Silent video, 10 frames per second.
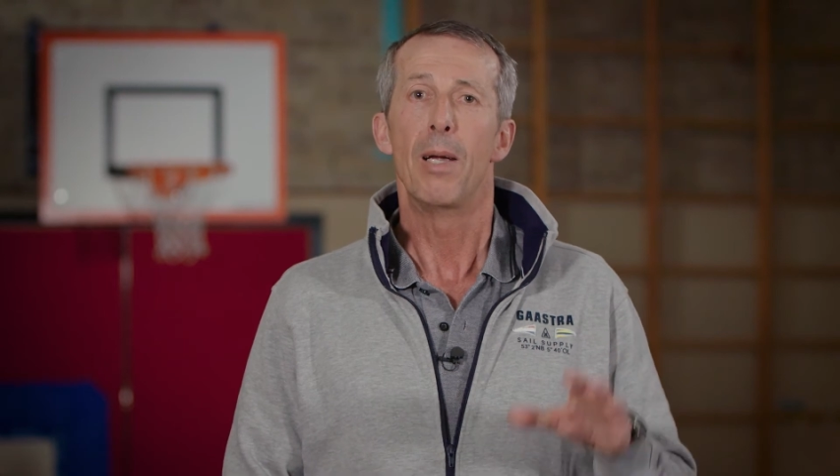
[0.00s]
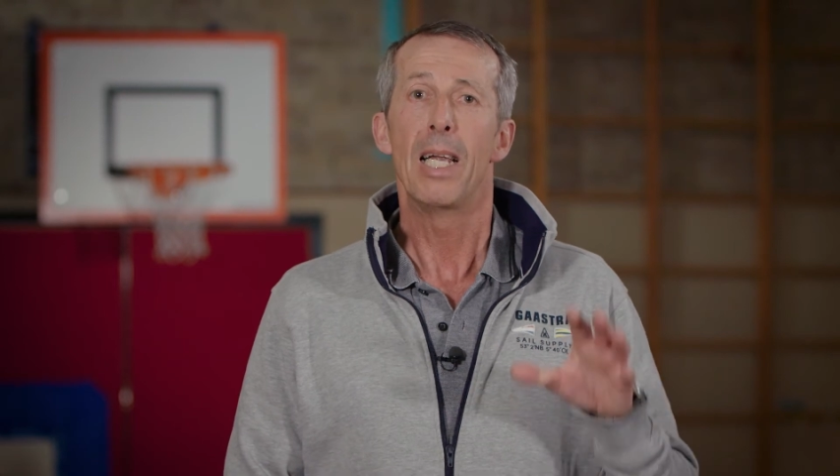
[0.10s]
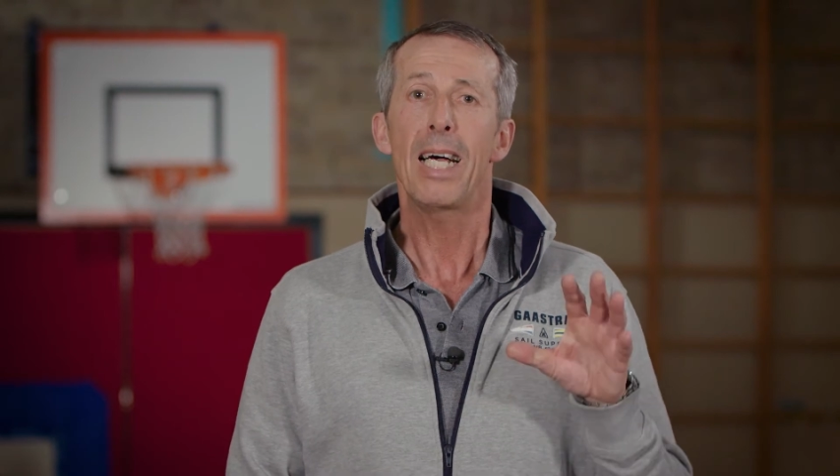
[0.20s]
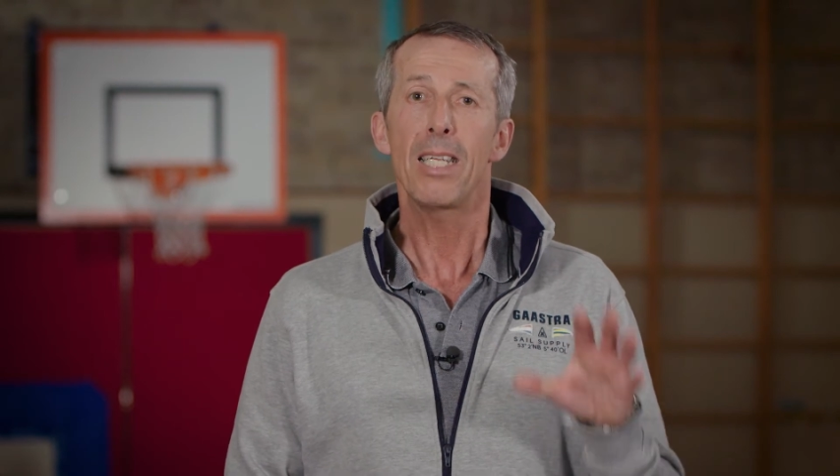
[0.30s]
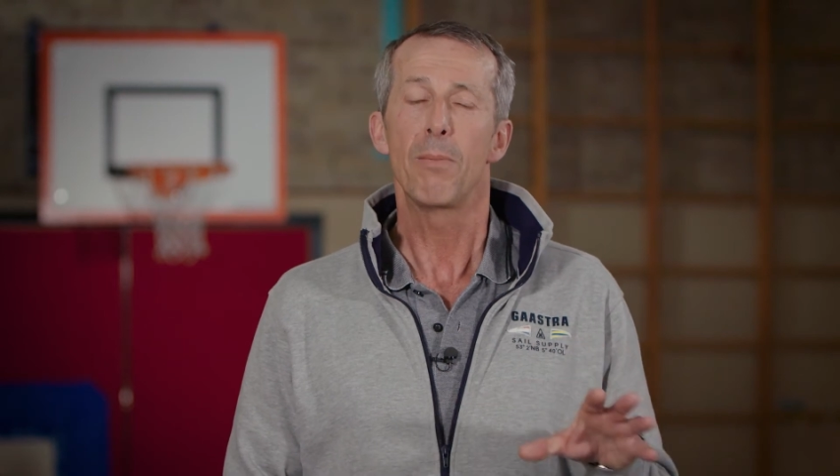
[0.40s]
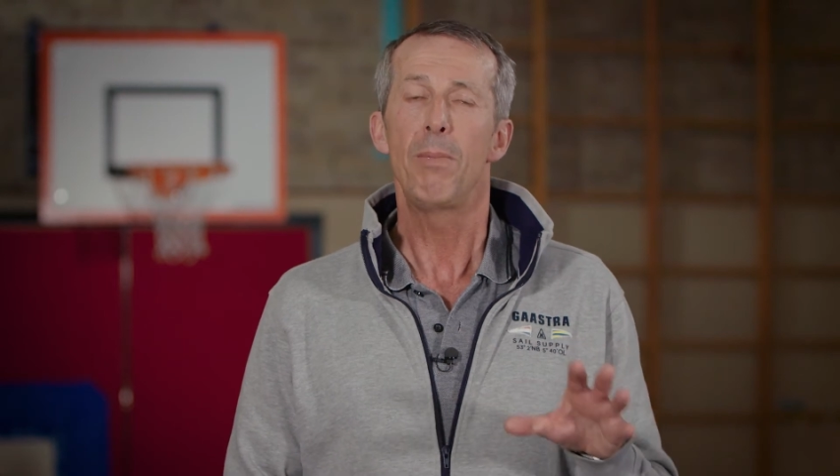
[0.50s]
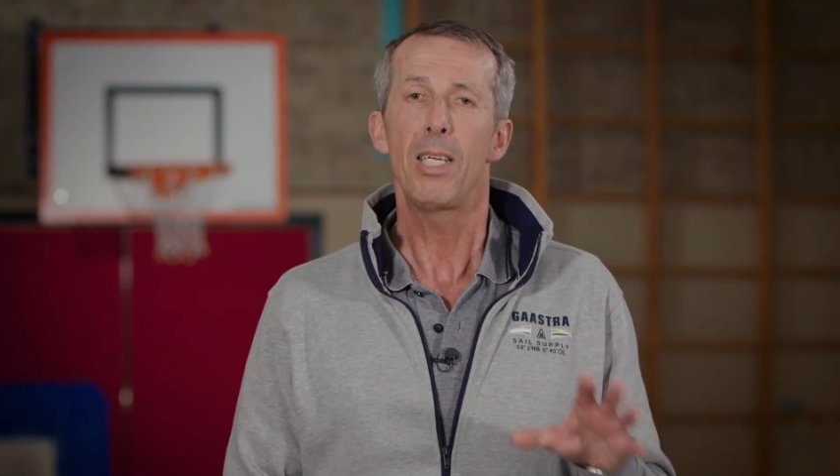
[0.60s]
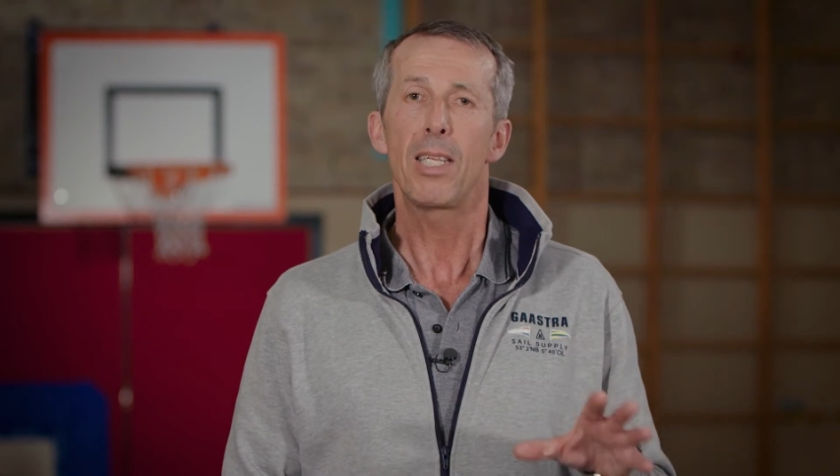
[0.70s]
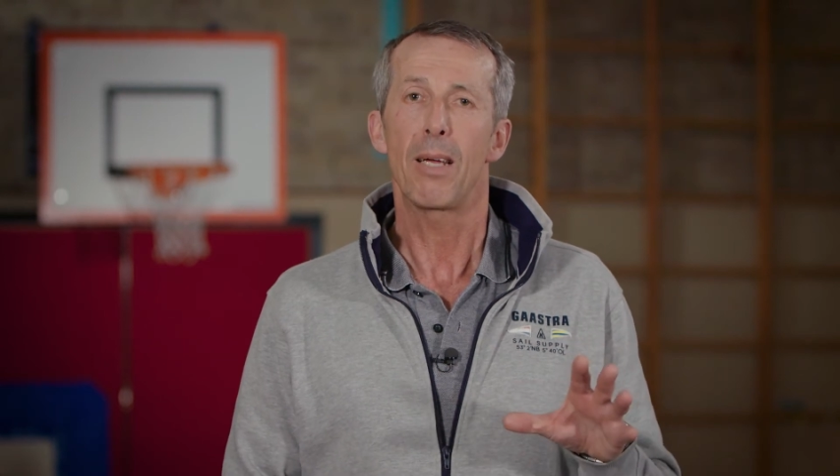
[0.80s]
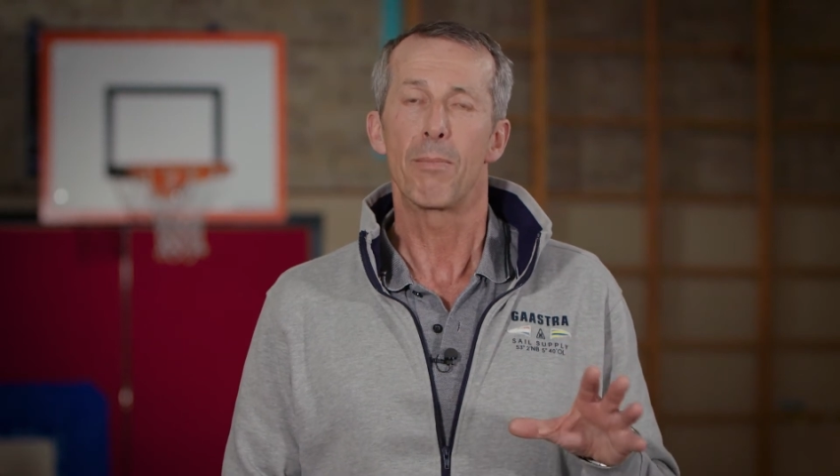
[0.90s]
leave the
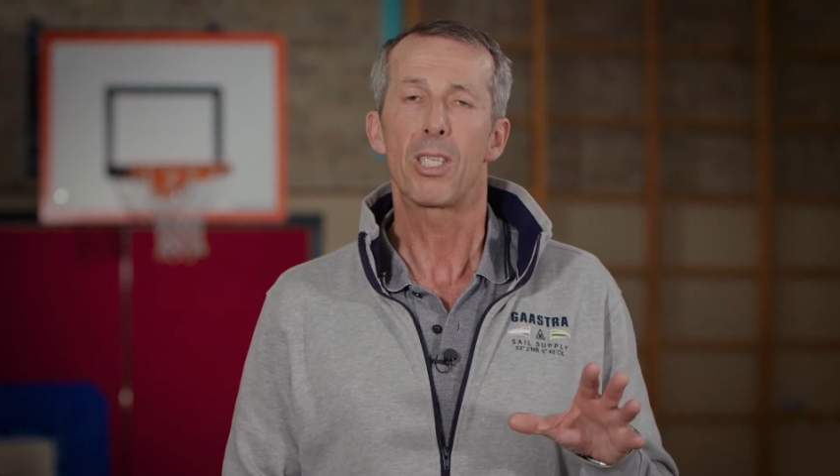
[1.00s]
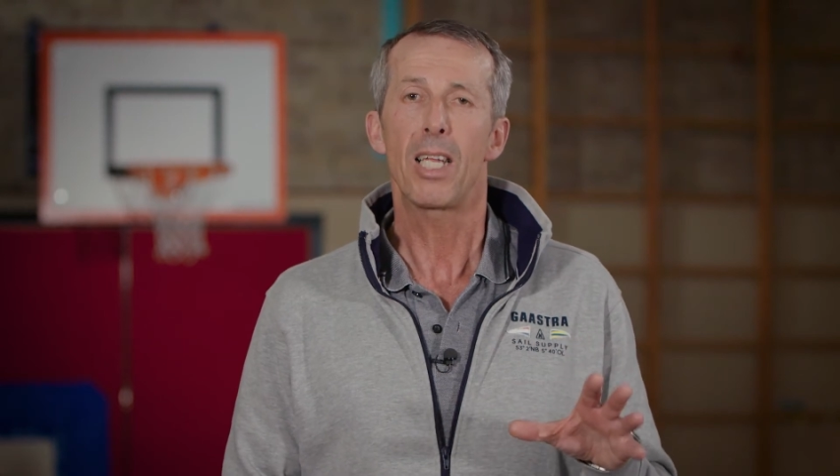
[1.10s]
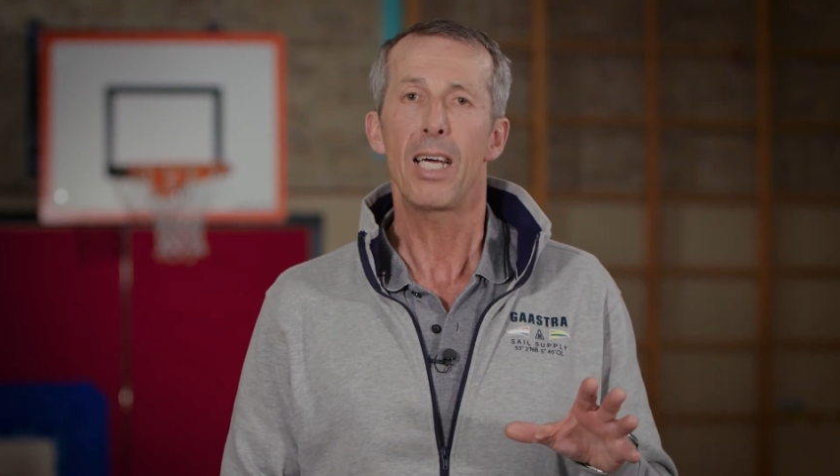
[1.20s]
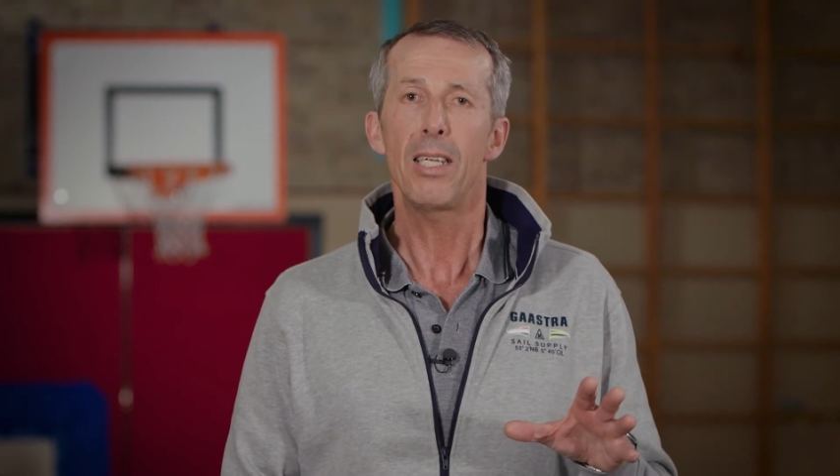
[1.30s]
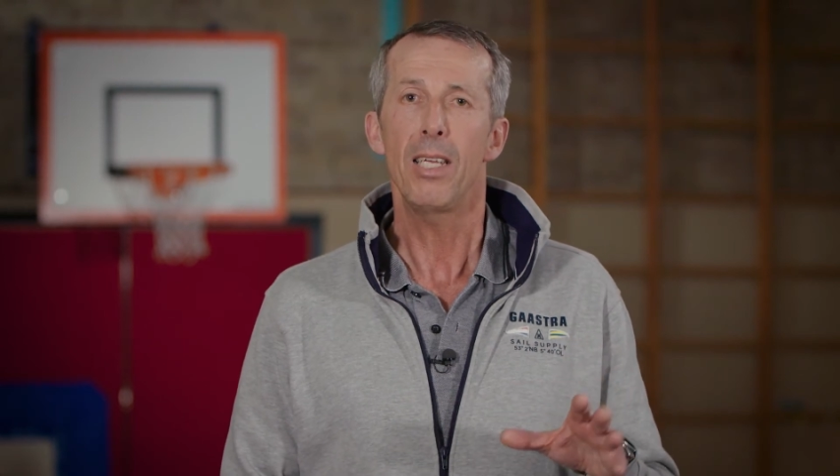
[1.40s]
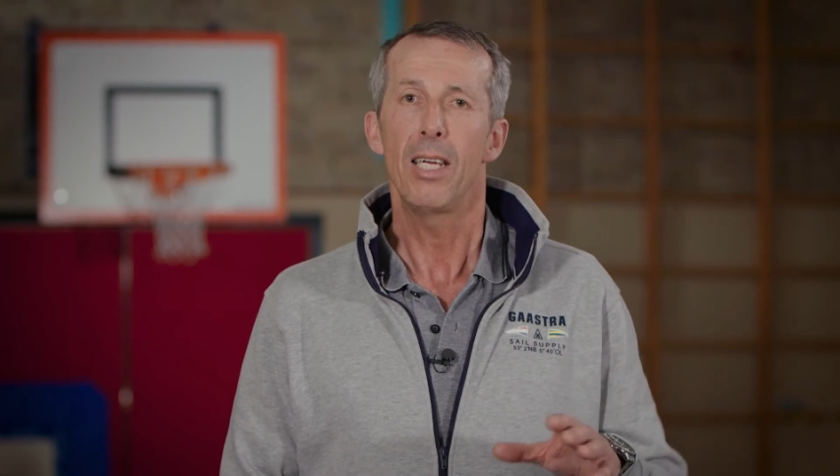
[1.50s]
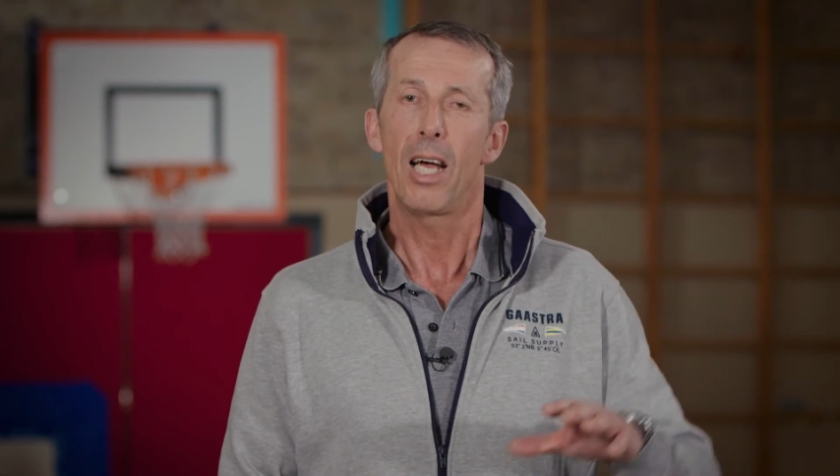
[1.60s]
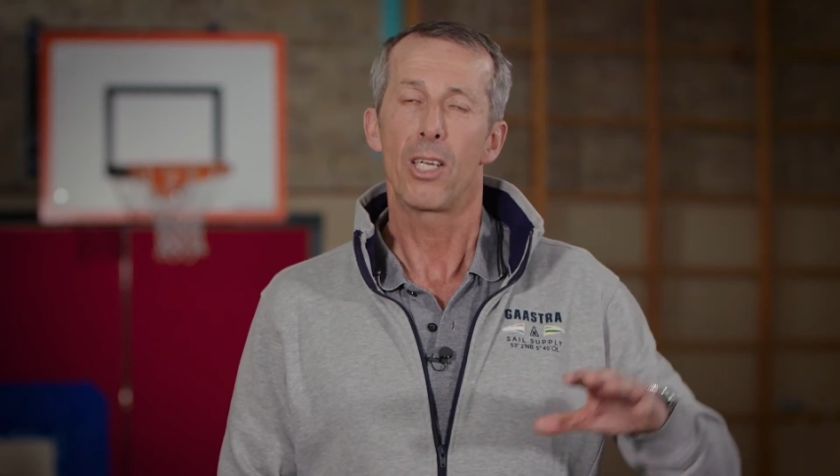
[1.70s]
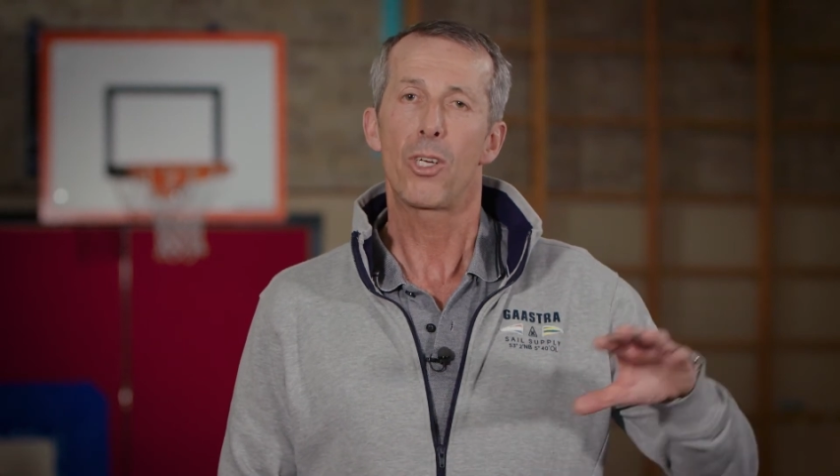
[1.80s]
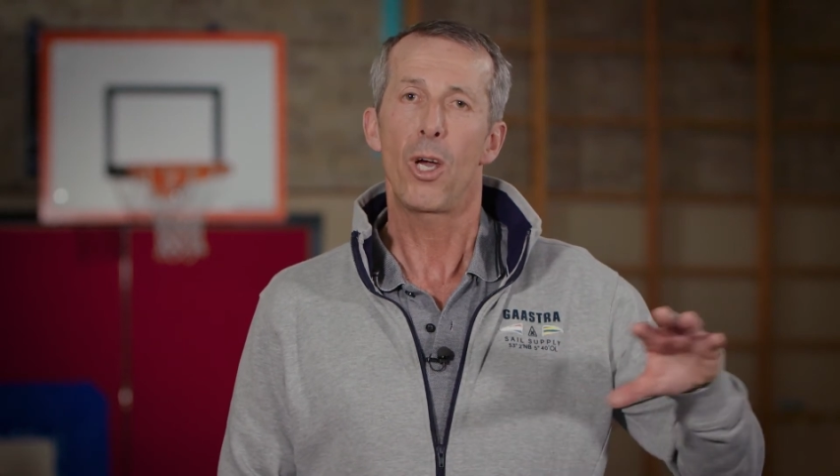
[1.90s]
mini-tramp where it is